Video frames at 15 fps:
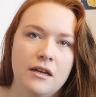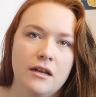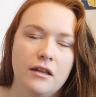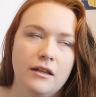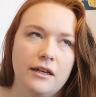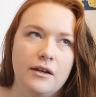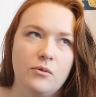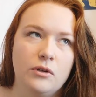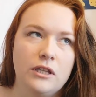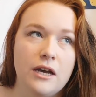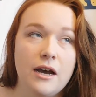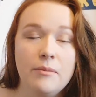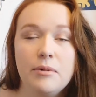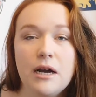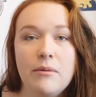like what the
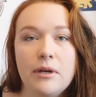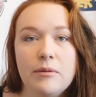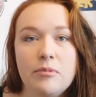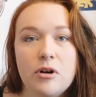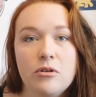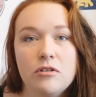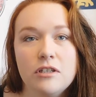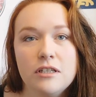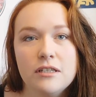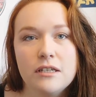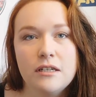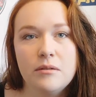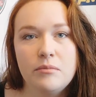upcoming post is going to